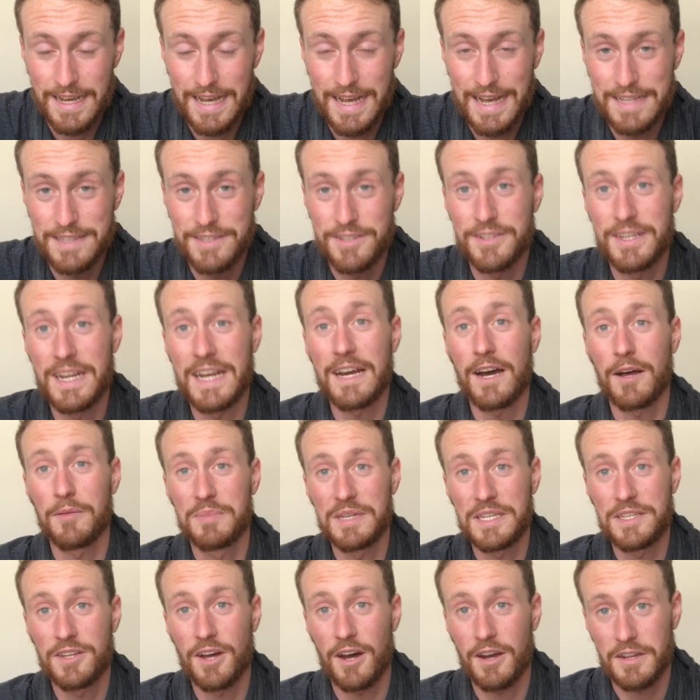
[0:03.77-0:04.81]
and today I'll
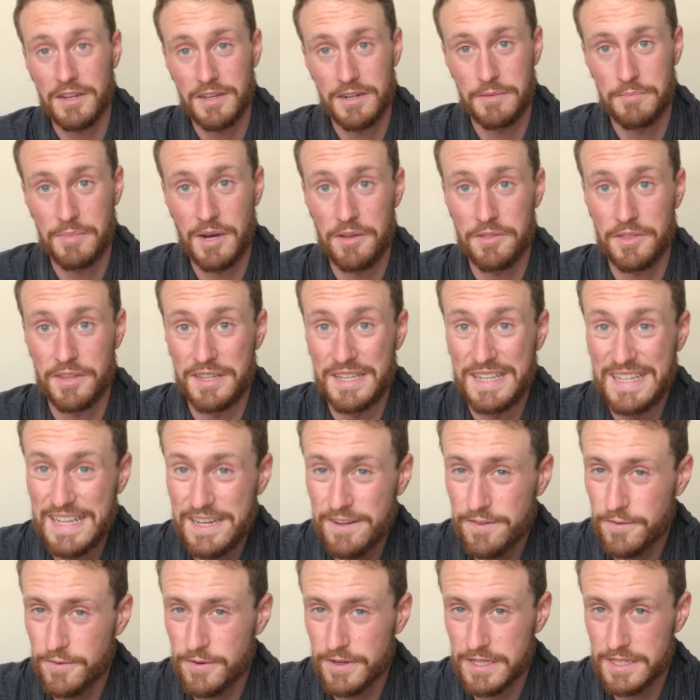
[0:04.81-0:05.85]
be talking about the
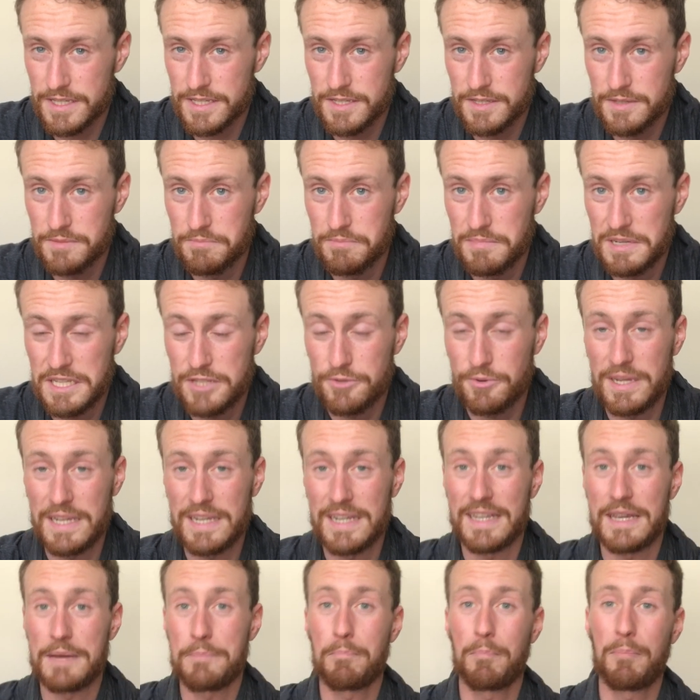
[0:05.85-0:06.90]
difference between
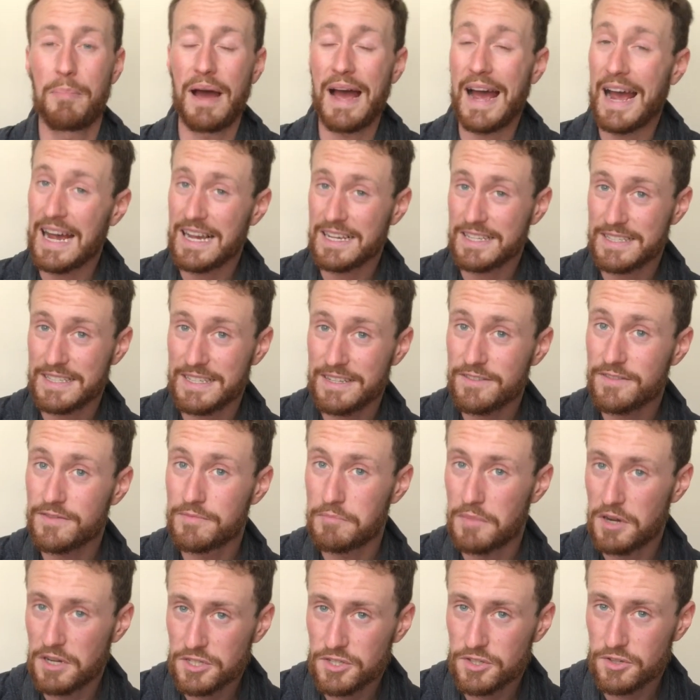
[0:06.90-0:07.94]
a passive
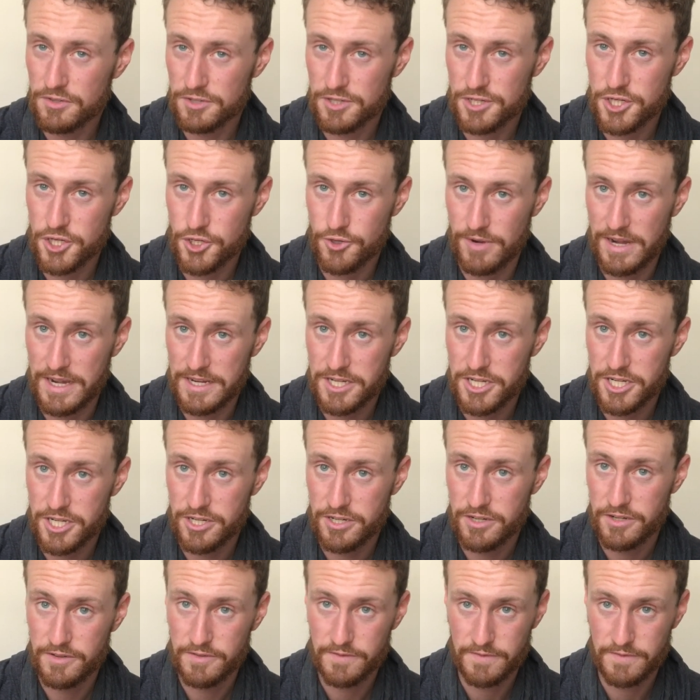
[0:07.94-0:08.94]
muscle stretch